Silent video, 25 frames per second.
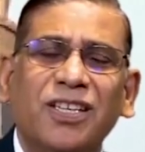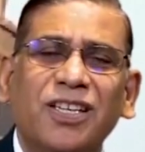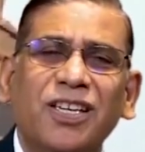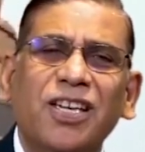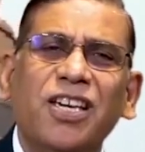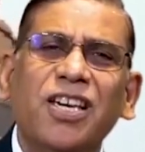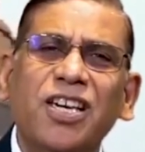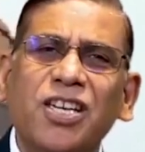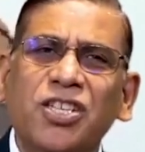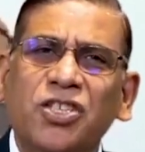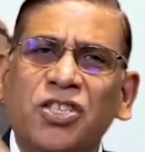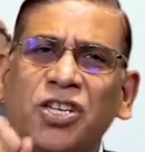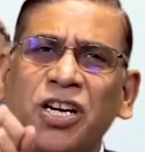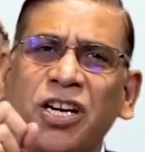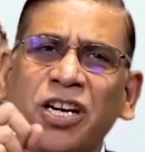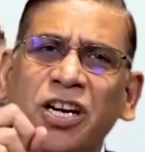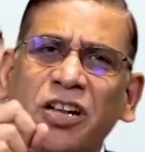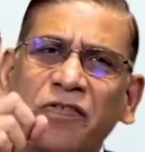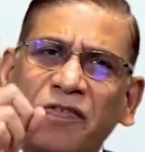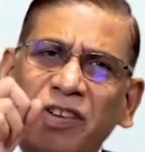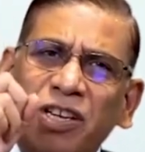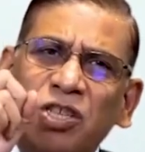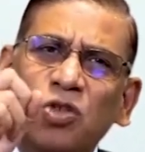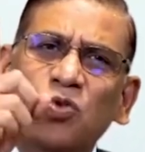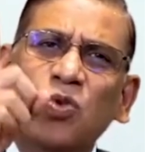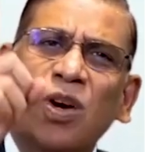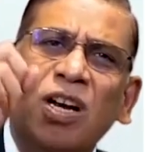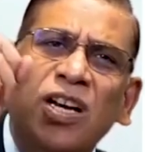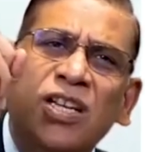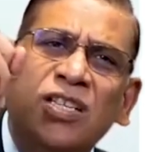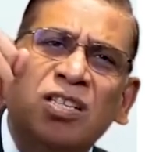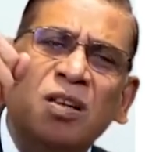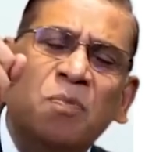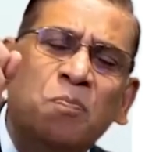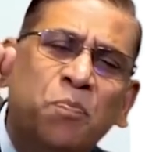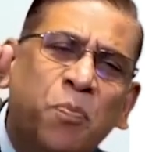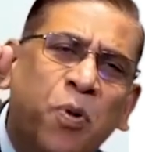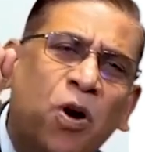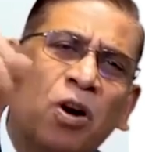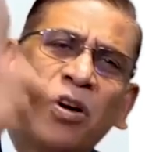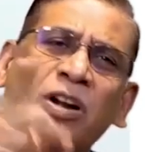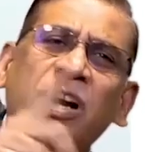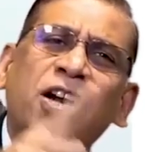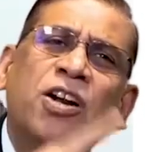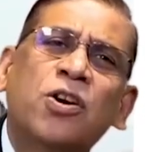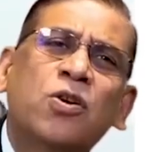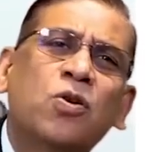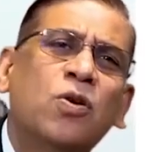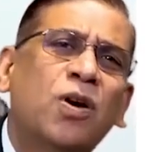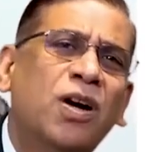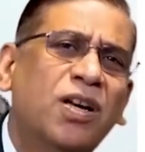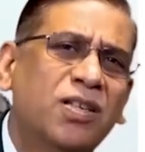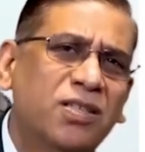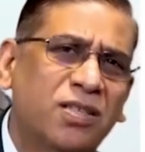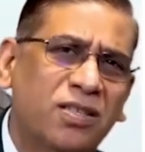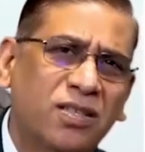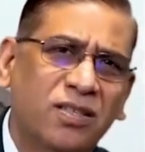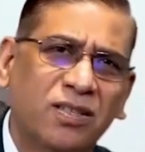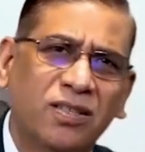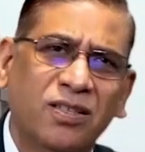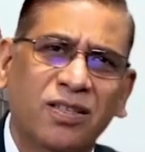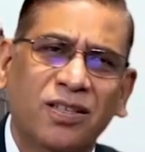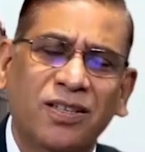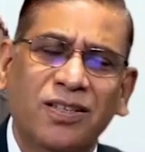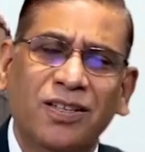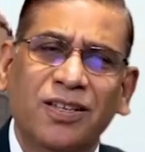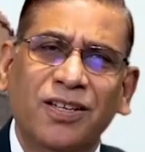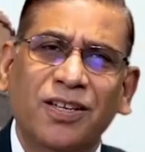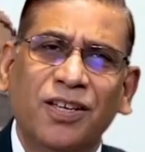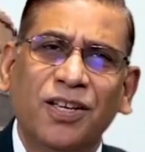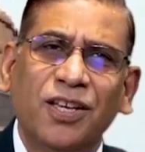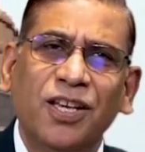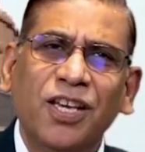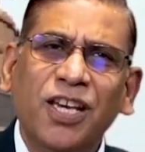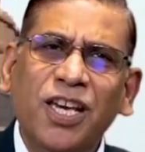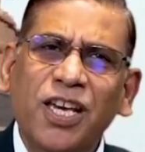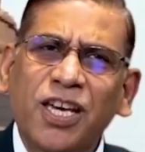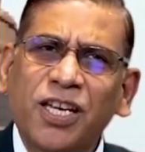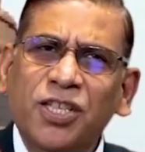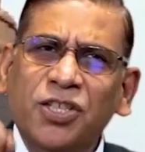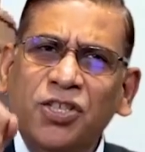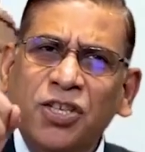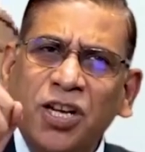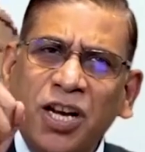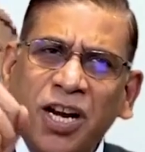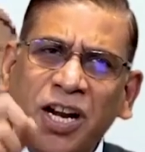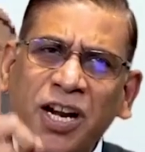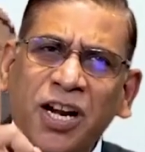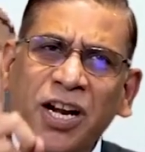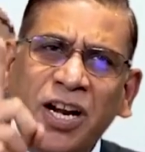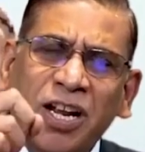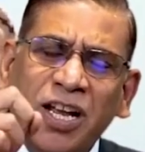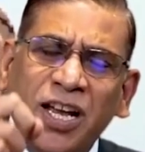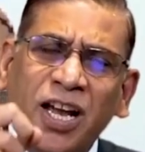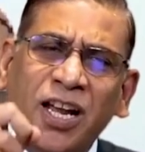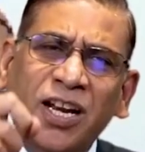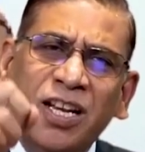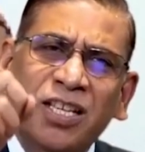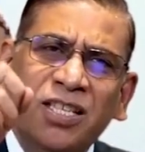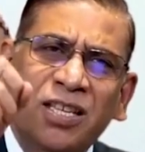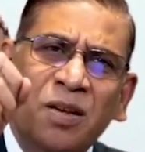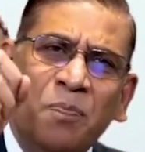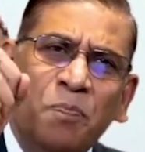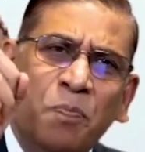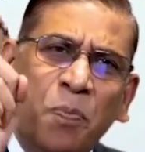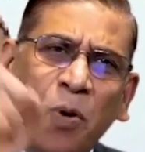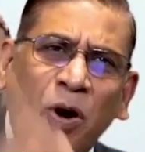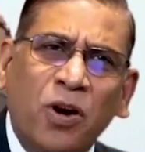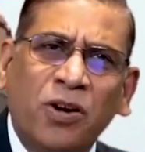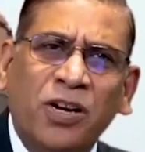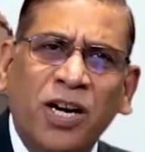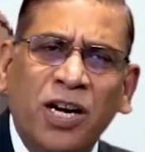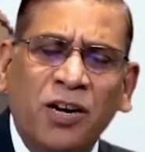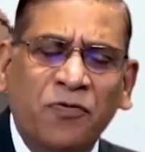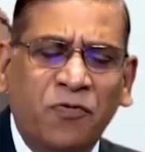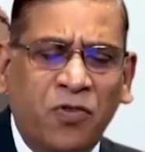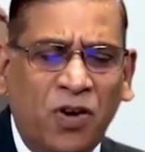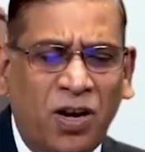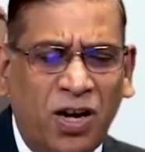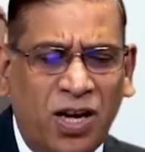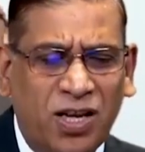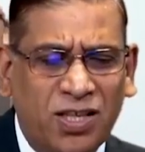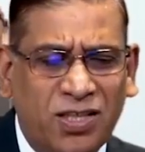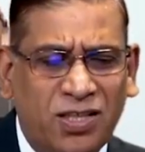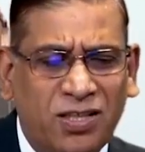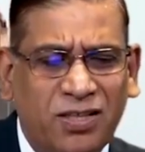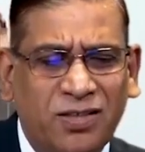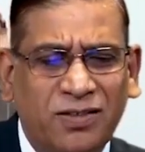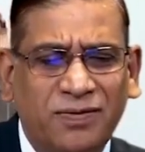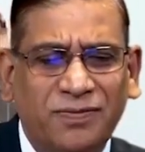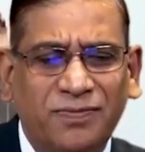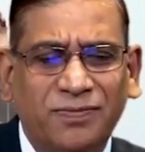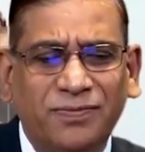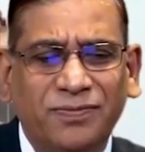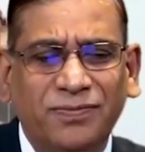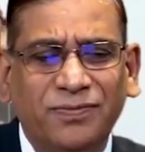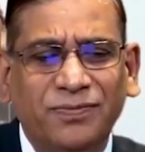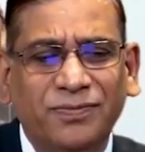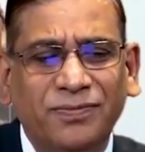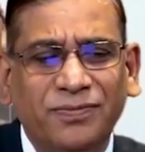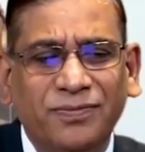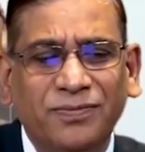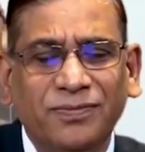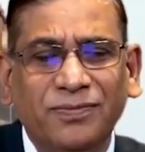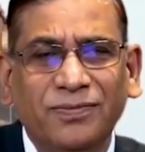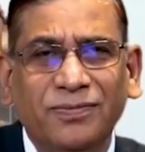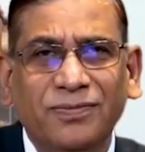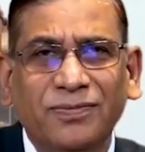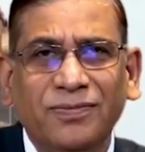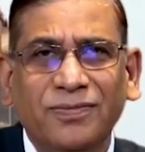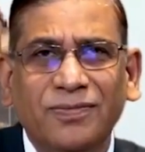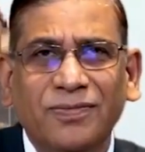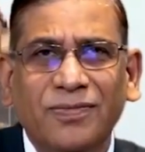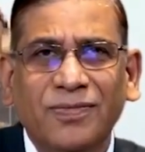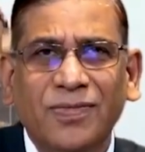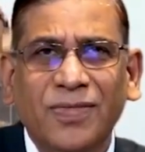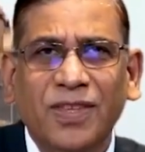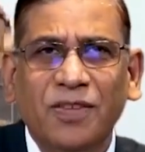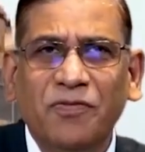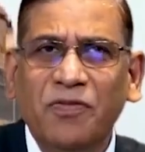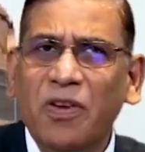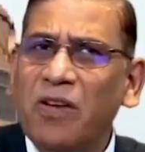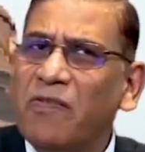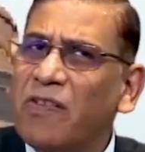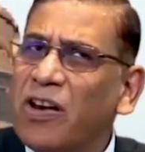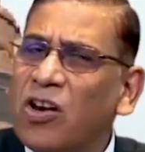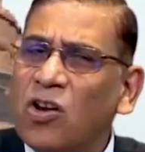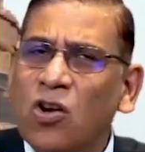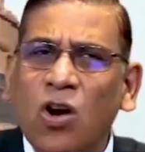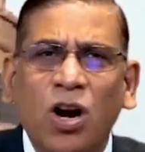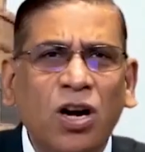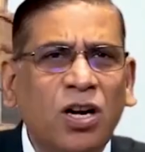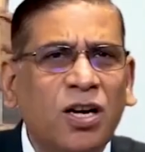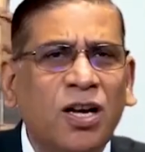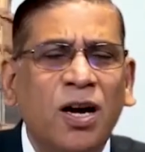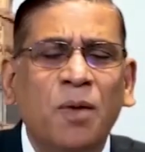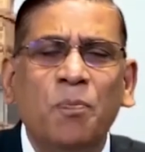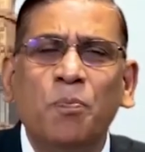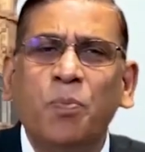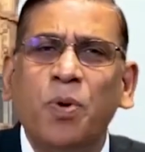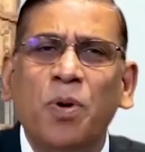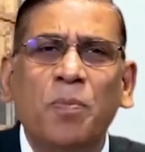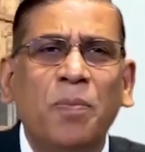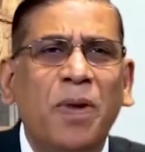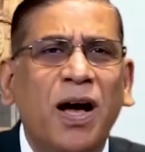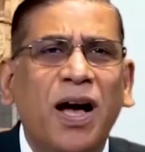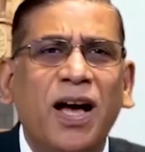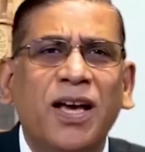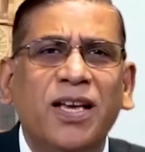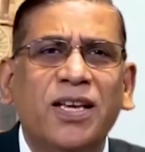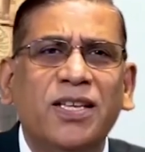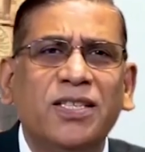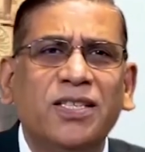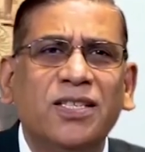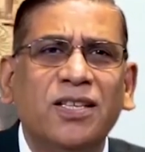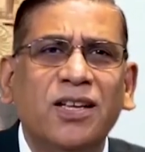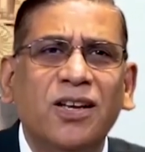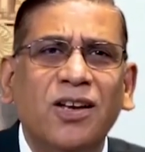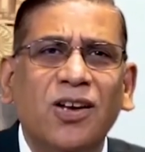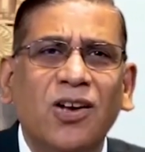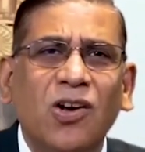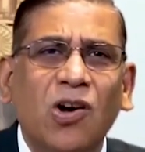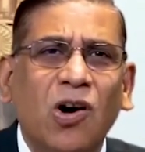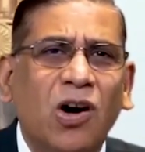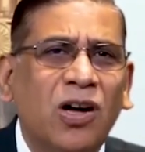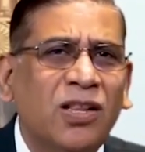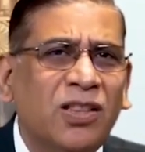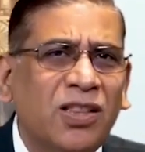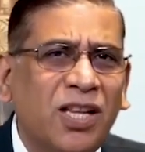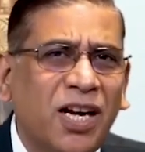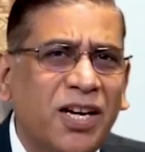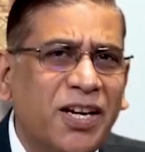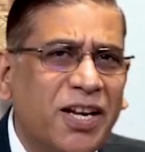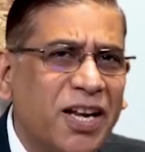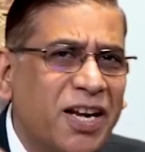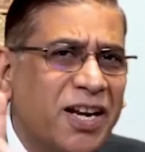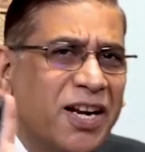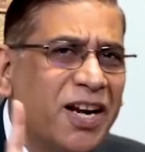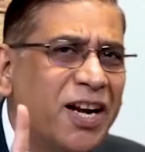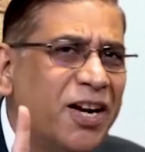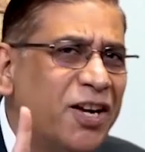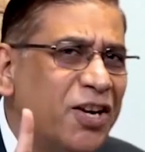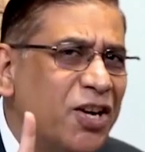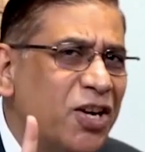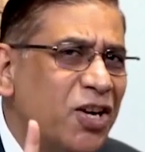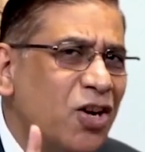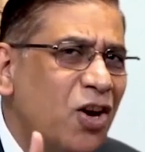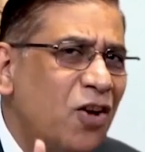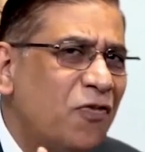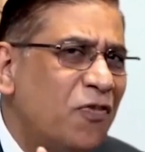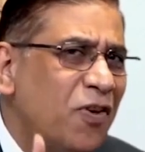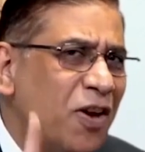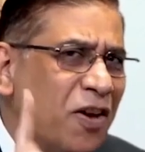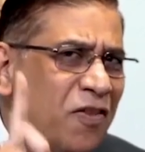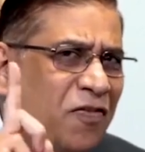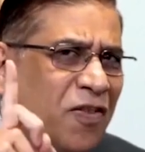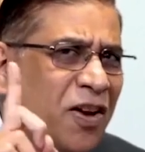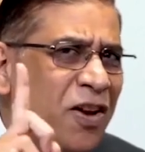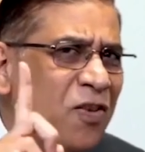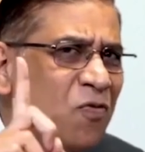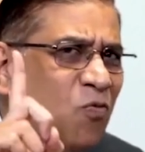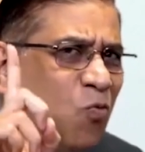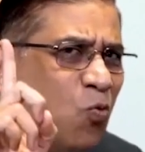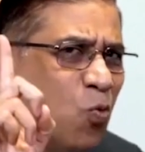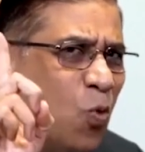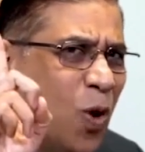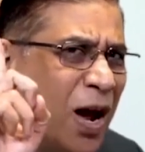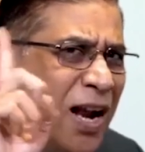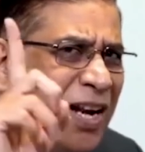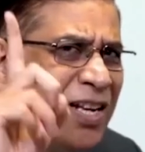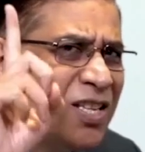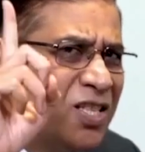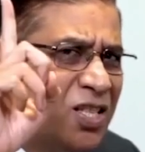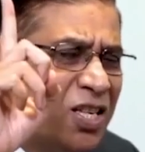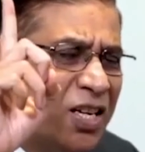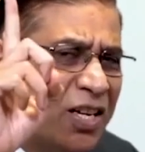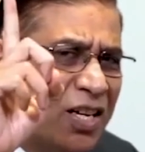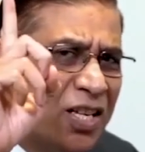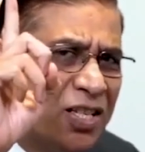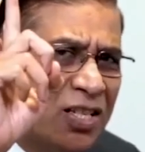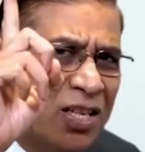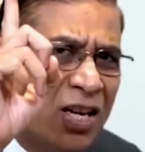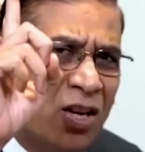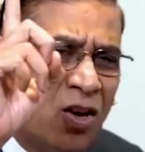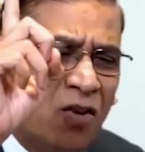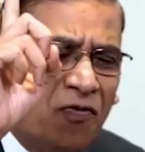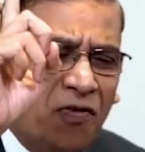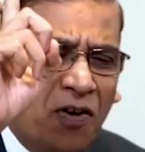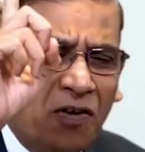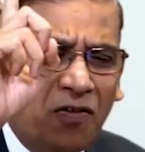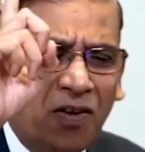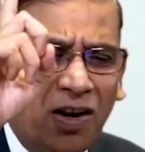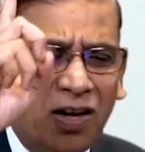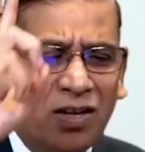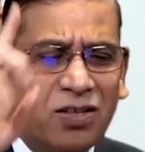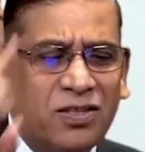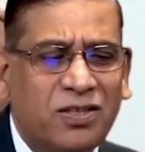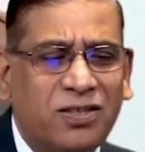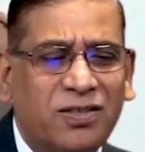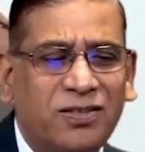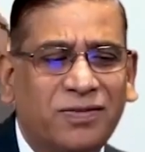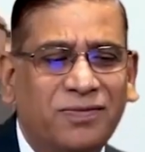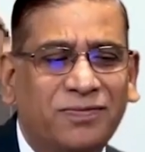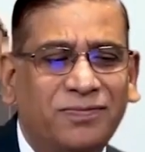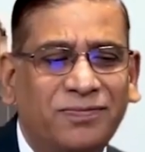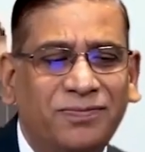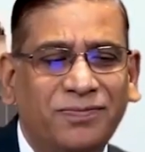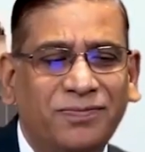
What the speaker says: Each individual is important to us. Each Indian is important for us. We will not compromise on the dignity of even one citizen of ours.